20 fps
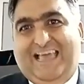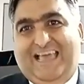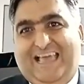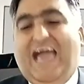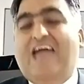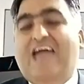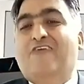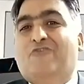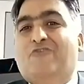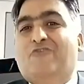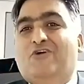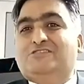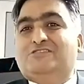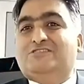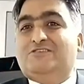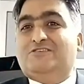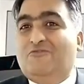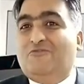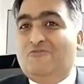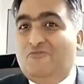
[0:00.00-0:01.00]
I
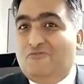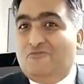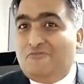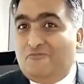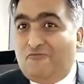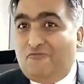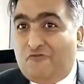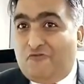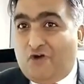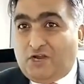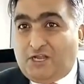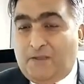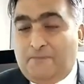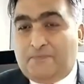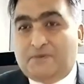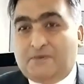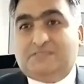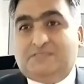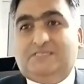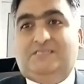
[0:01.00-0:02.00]
was
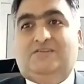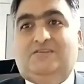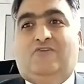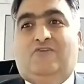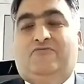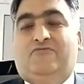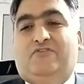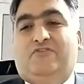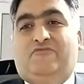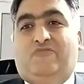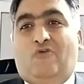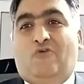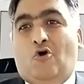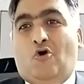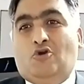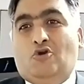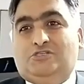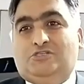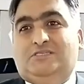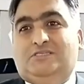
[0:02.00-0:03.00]
40% of the
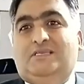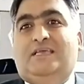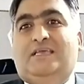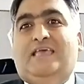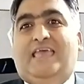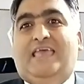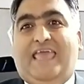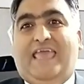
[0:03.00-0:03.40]
votes,